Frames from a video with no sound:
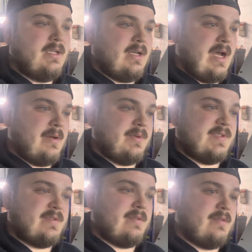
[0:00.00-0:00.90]
I
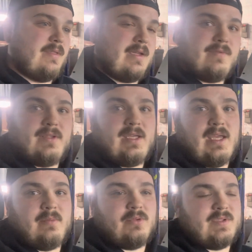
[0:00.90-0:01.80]
was thankfully
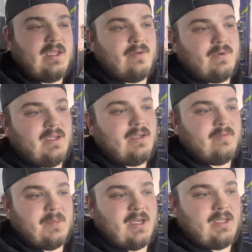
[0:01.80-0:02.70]
able to get rid of
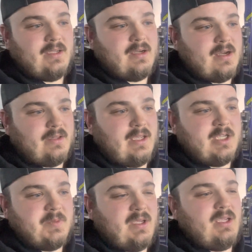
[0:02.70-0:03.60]
my Holley
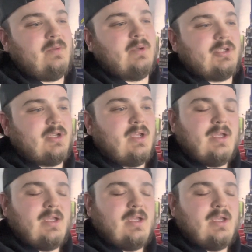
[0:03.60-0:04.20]
HP, which,